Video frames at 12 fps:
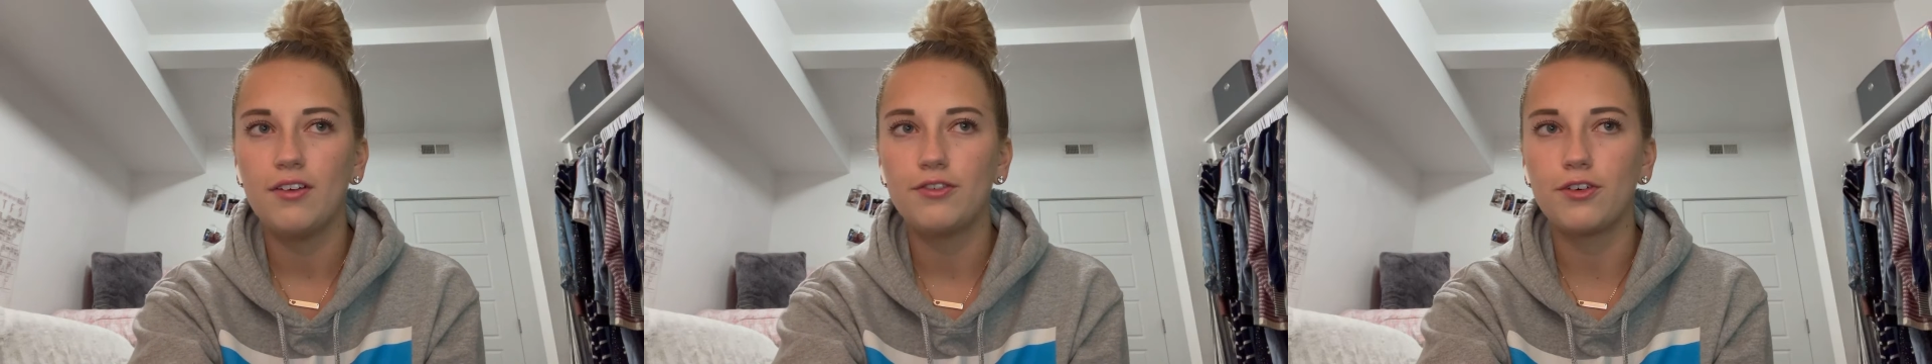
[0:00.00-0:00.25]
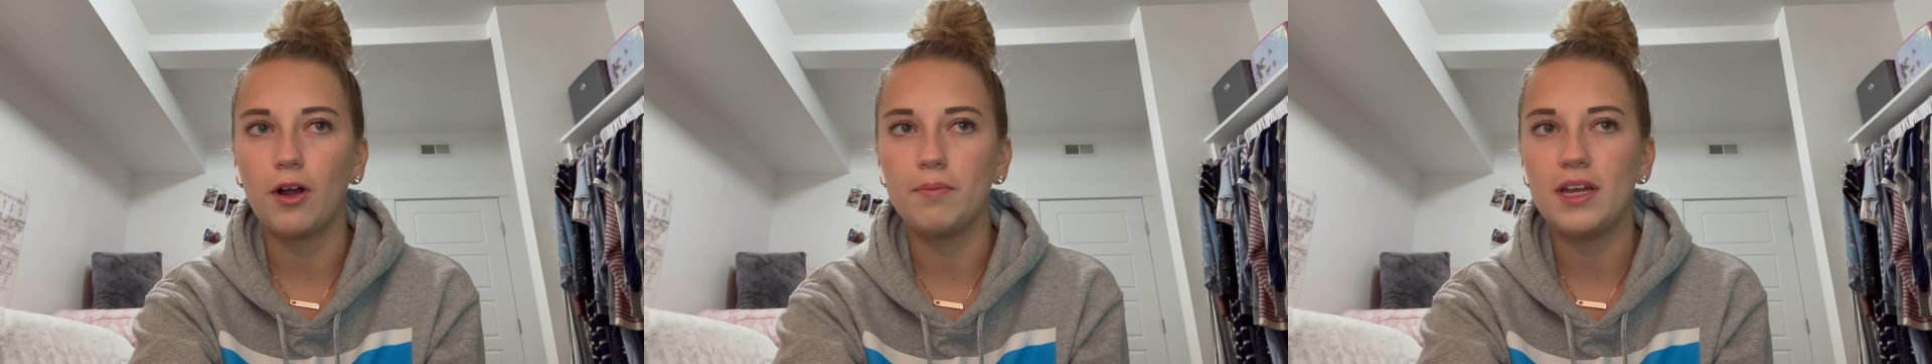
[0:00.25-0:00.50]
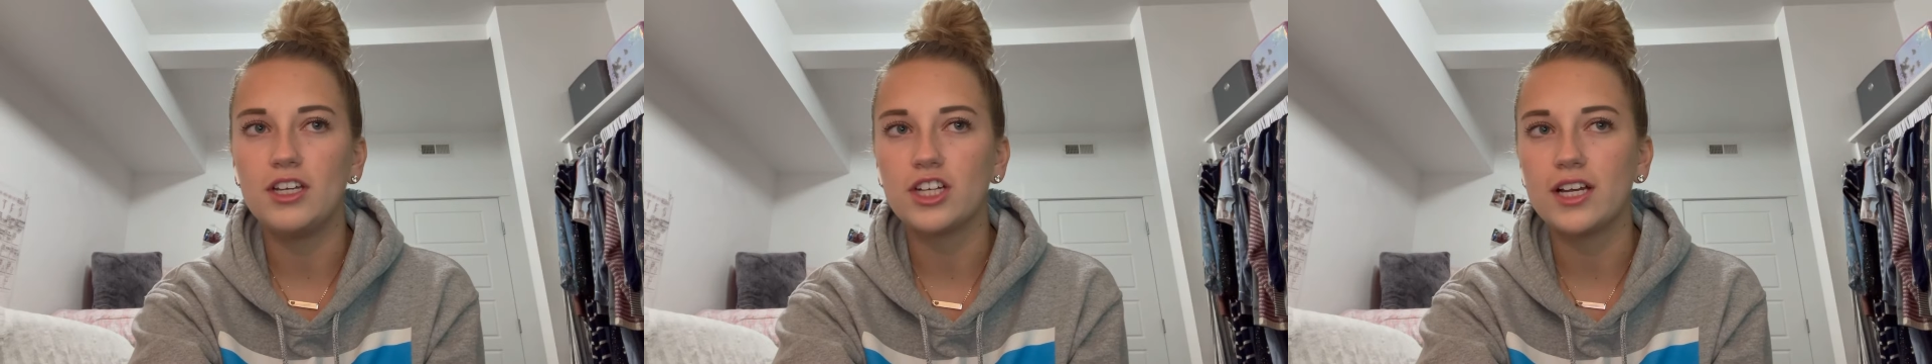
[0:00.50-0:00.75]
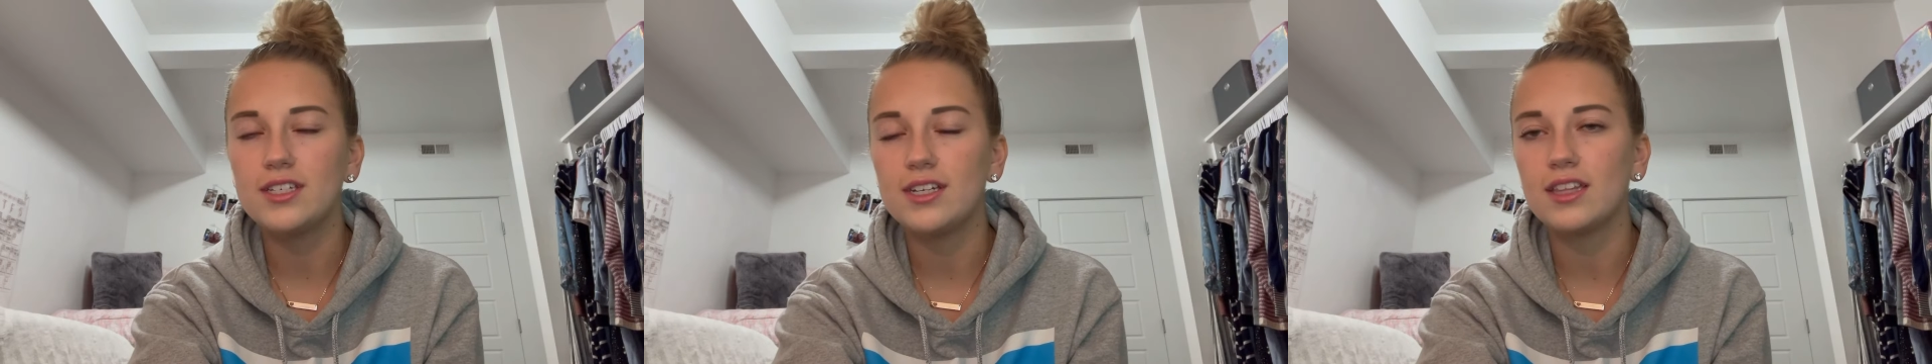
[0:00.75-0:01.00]
from
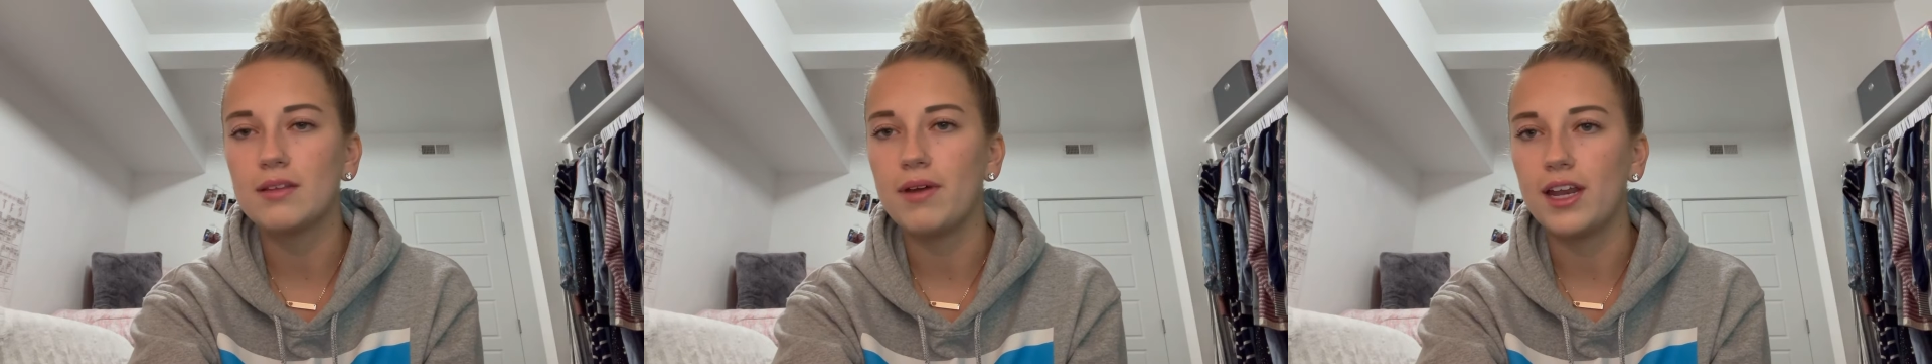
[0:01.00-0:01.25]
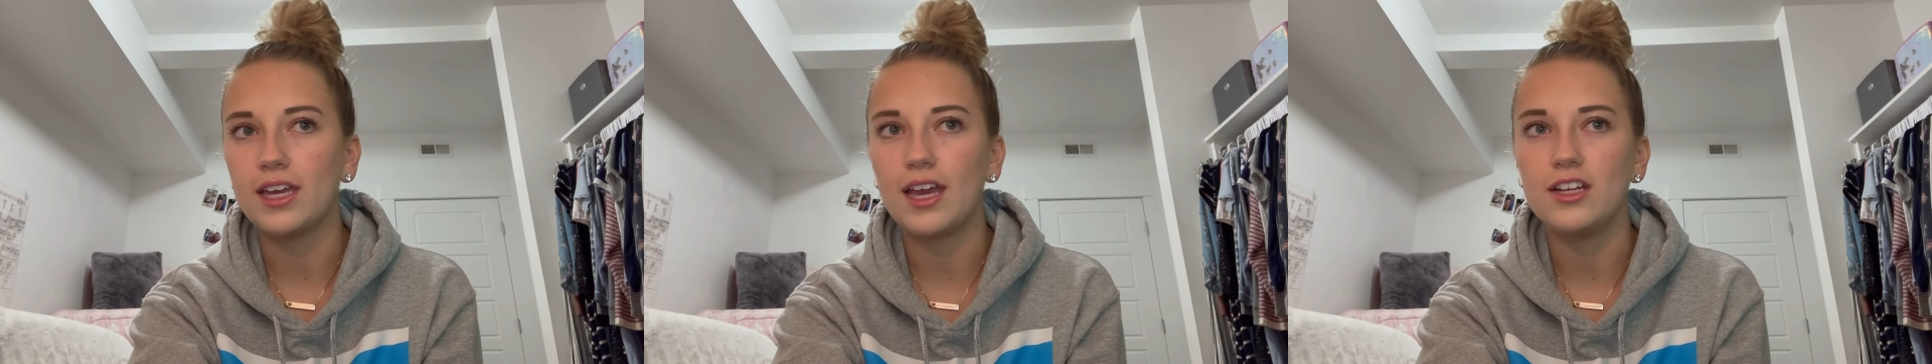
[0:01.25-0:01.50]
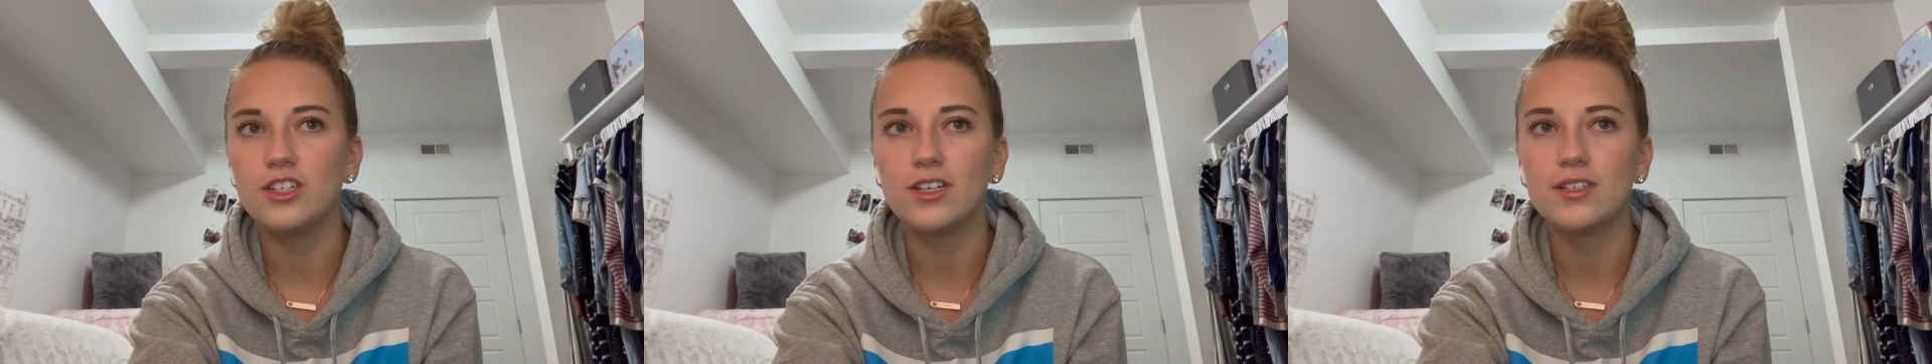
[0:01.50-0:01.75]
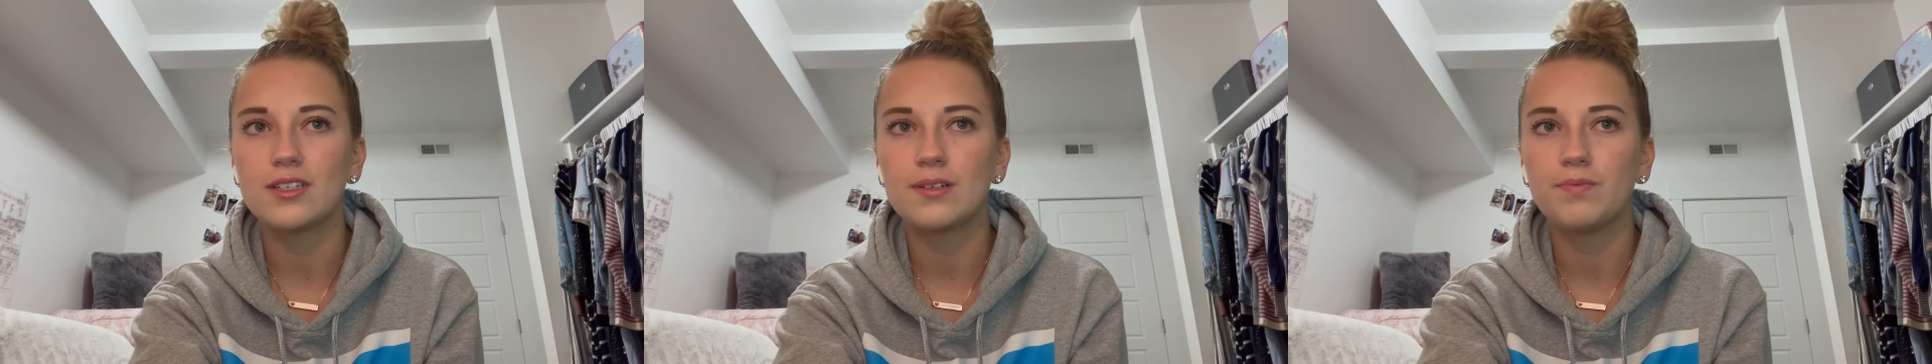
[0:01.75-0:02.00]
ingesting the
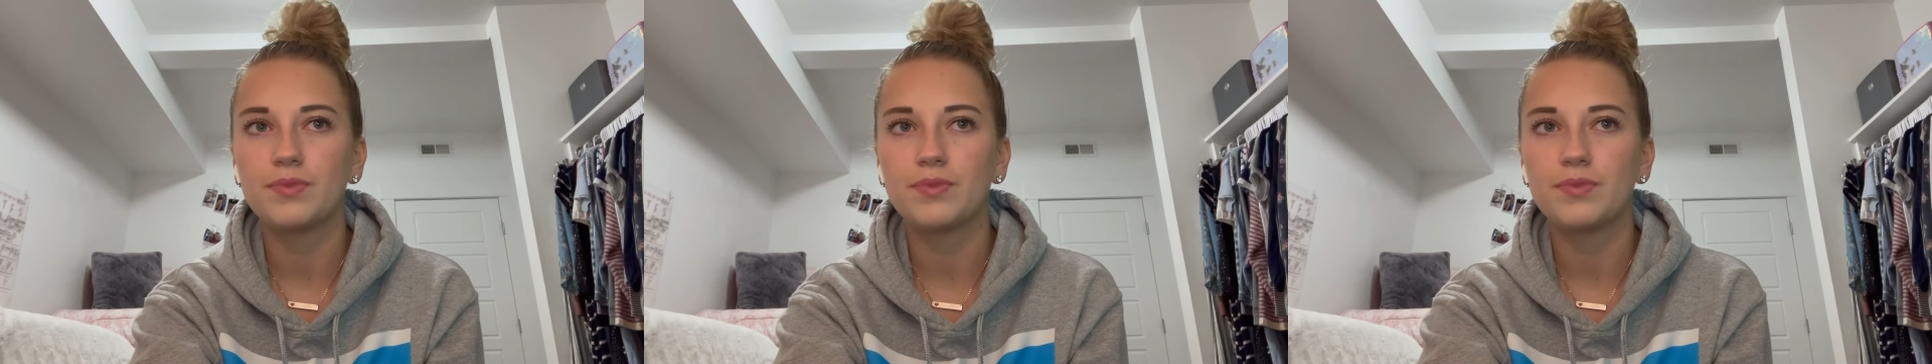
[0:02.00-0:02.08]
medications.